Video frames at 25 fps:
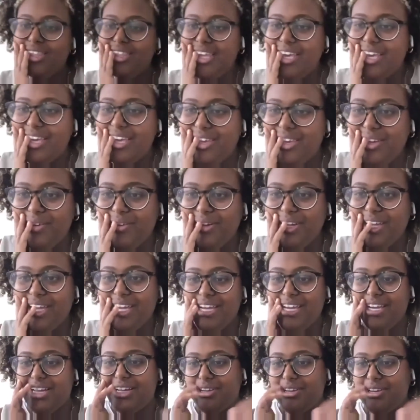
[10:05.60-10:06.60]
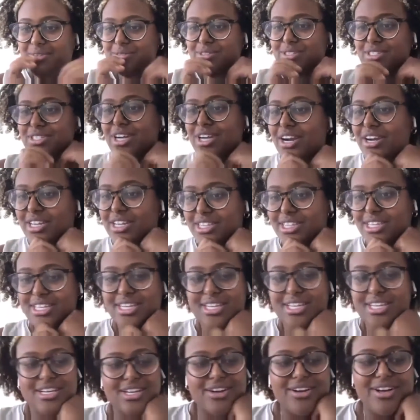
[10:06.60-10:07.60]
thank you again. Oh, sorry,
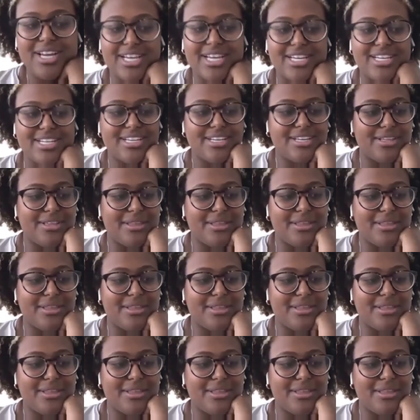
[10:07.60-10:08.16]
Athena. Go ahead.